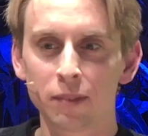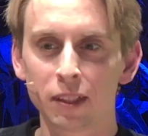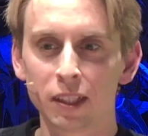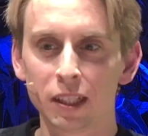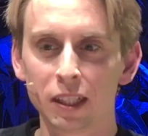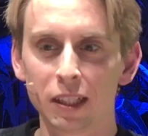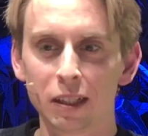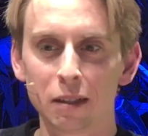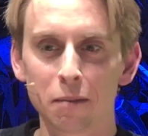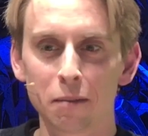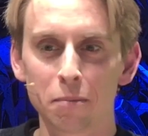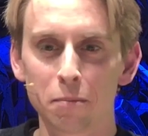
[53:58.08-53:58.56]

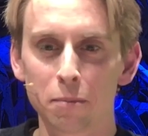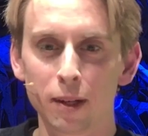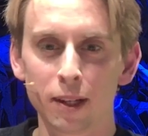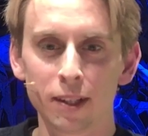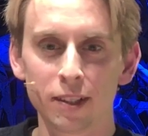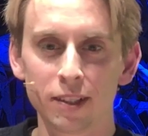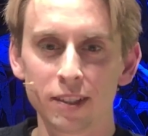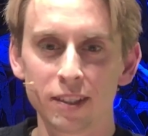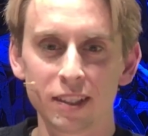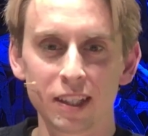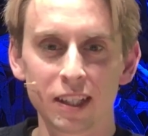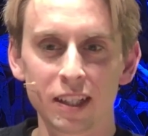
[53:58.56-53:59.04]

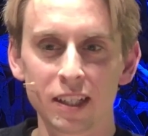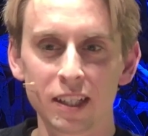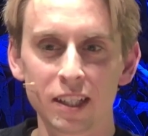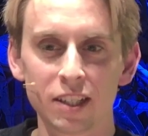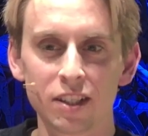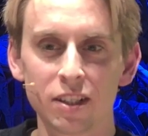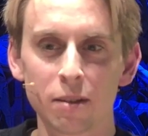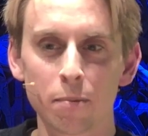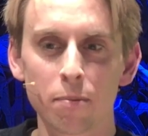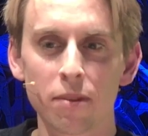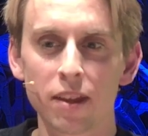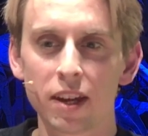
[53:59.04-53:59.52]
But in
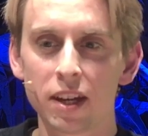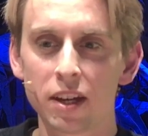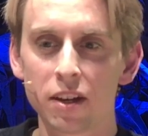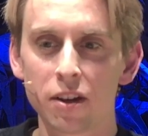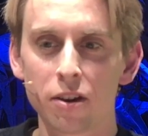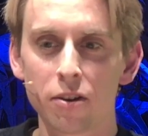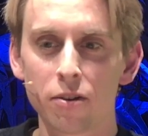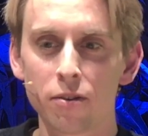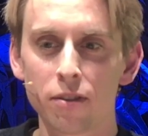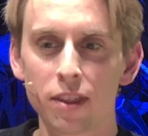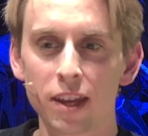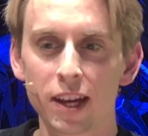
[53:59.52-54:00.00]
Egypt, they
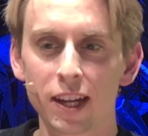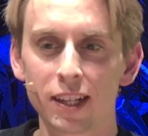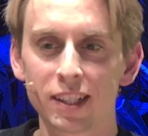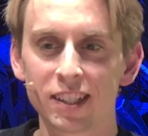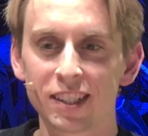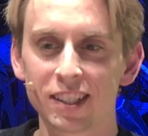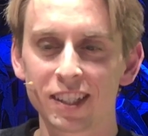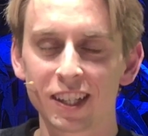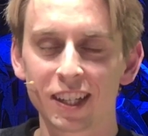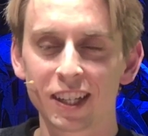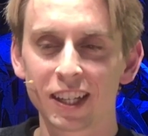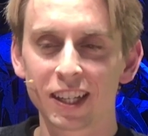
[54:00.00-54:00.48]
know
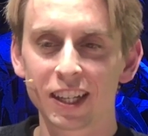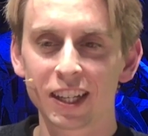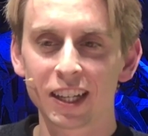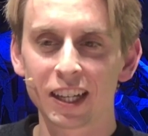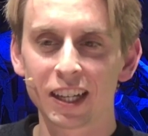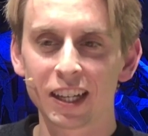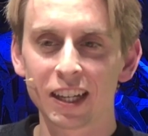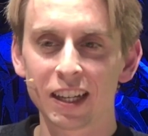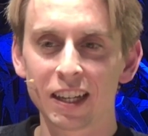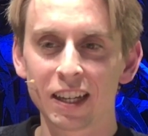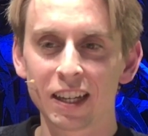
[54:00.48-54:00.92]
that uh,